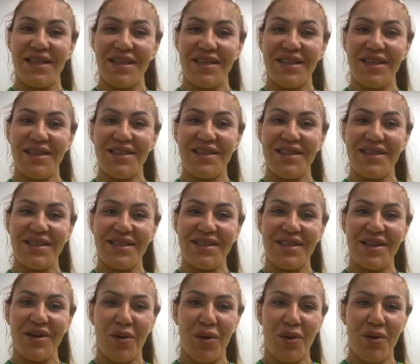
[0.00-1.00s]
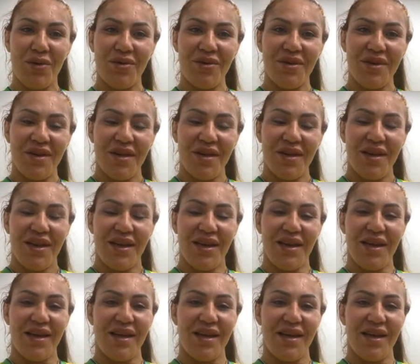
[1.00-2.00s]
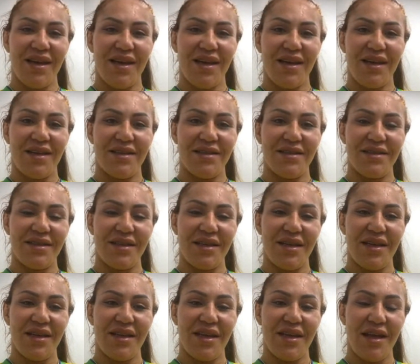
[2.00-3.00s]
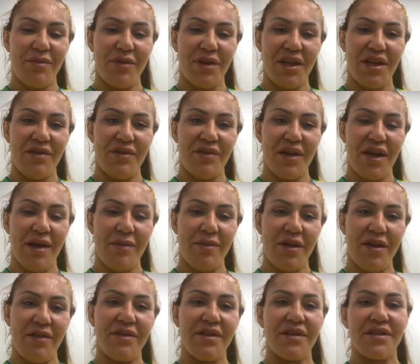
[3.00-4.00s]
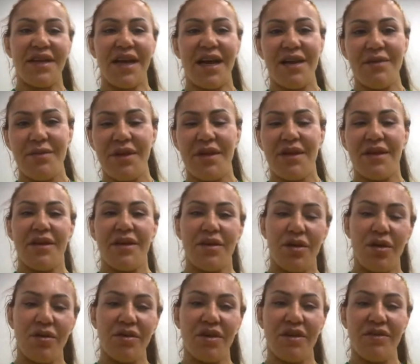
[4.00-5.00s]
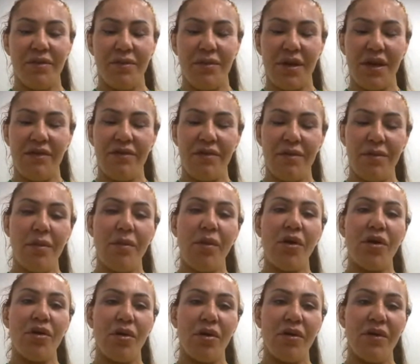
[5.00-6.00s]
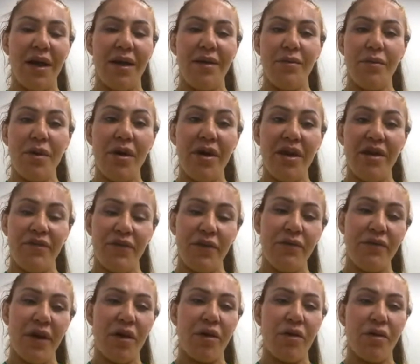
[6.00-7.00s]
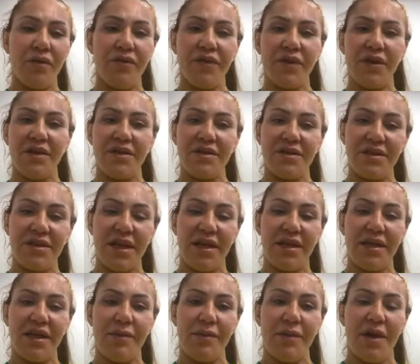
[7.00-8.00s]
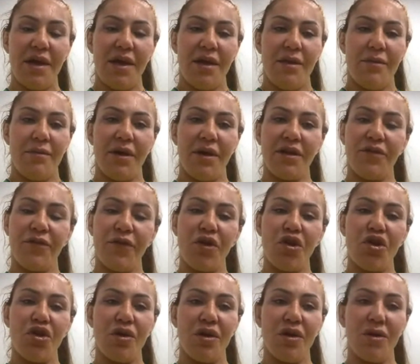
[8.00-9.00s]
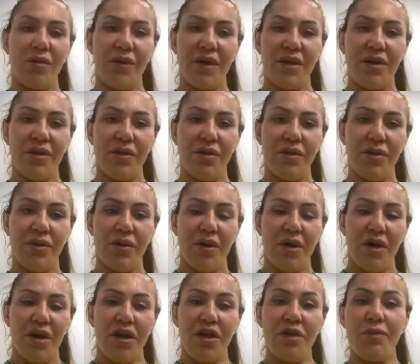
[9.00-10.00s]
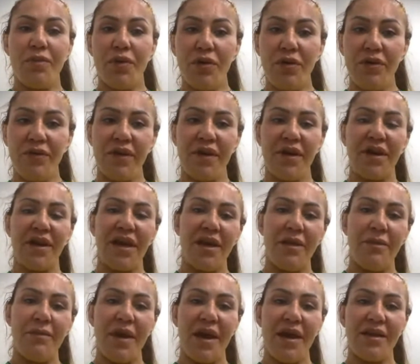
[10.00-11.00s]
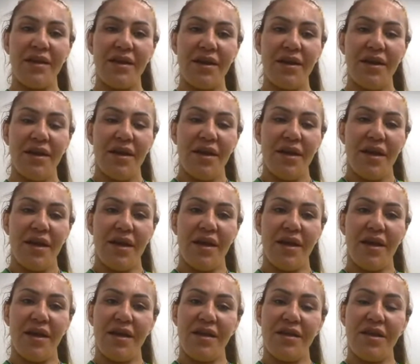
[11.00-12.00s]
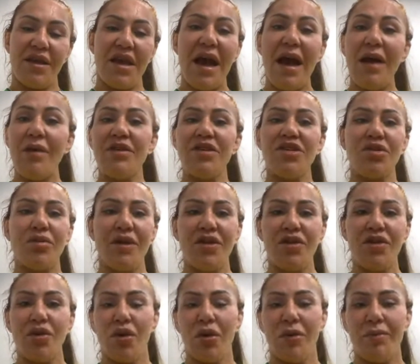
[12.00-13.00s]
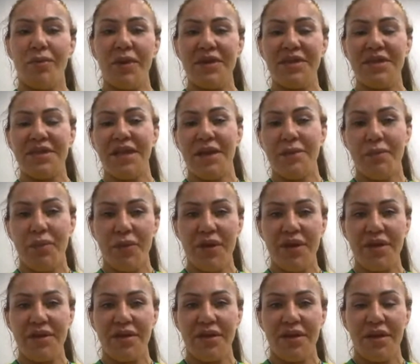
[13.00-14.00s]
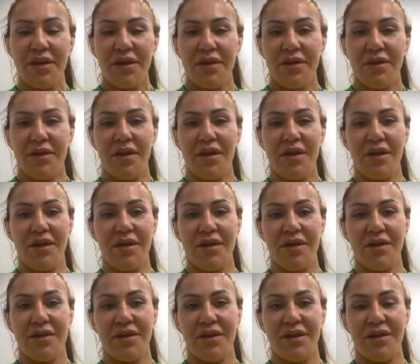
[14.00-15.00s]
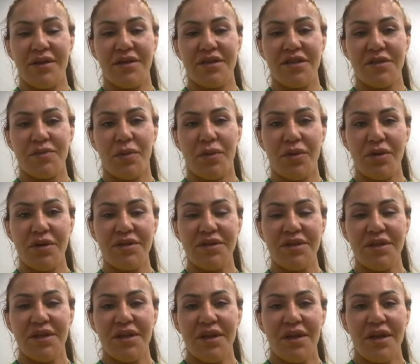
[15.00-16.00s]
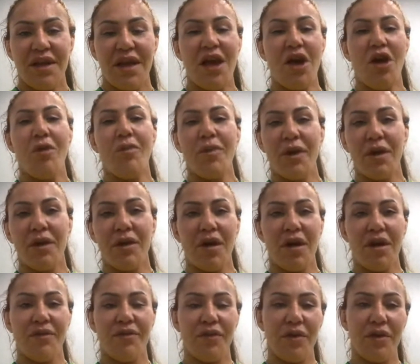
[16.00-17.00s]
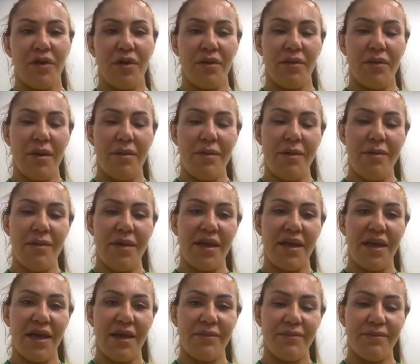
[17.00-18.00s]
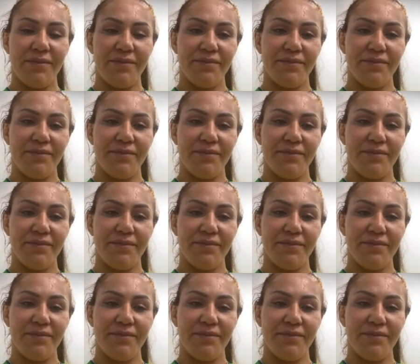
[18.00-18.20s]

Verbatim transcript: I think this is the goal, and and I believe I believe the timing. You know, giving me giving more. Com- I already feel very confident in stand up, but for sure when you improve, it, get it better, and the hours when you compete separate the the the sport help a lot for a MMA game.